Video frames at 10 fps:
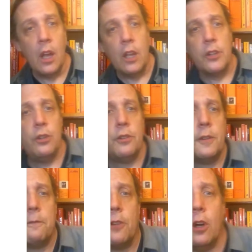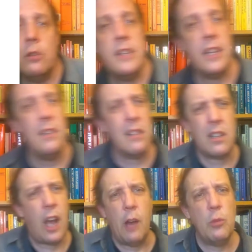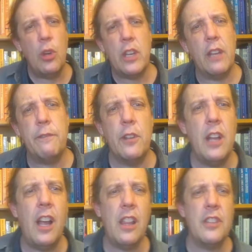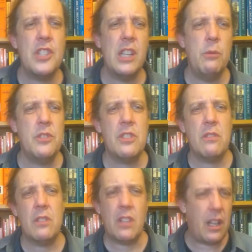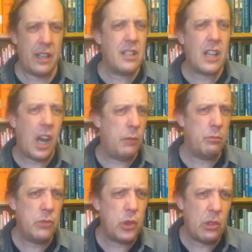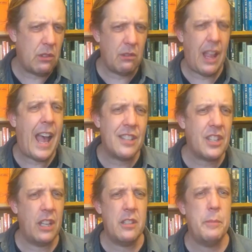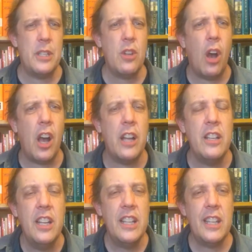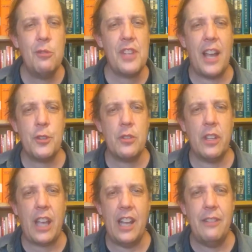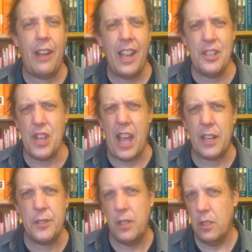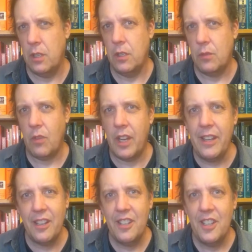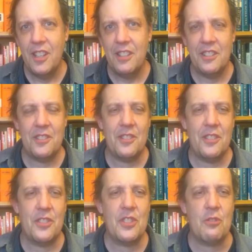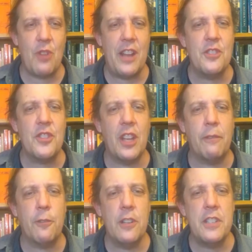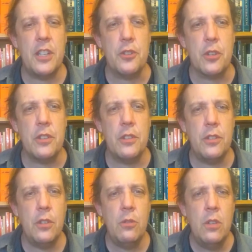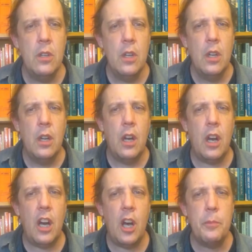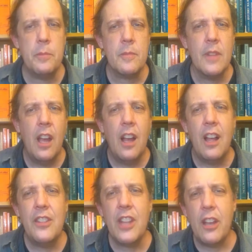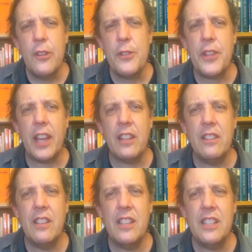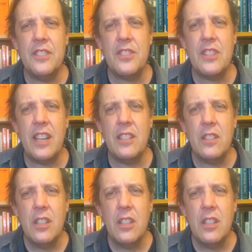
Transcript: Euthyphro didn't come looking for knowledge. He was didn't come asking to be taught. He was actually kind of hijacked, right? It's a strange thing for a teacher to do. Um, and the other thing is that